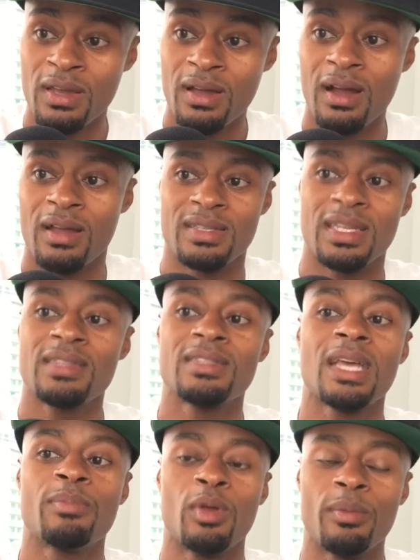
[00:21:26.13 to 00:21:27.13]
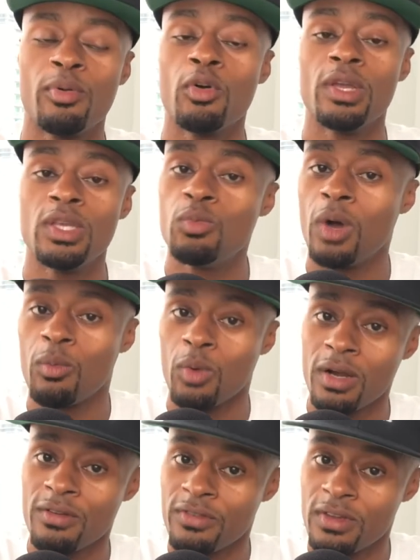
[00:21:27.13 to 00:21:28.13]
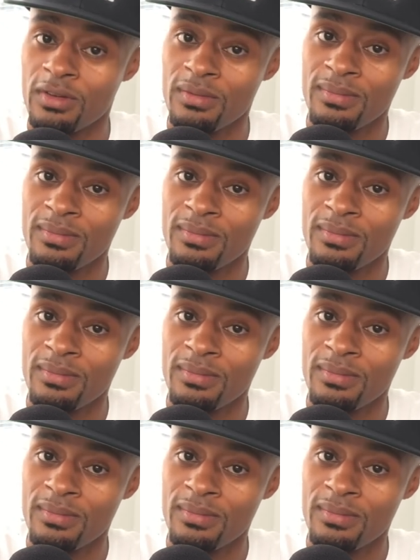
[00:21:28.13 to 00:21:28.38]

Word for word: all uh, right, is that the type of employee you want working for you?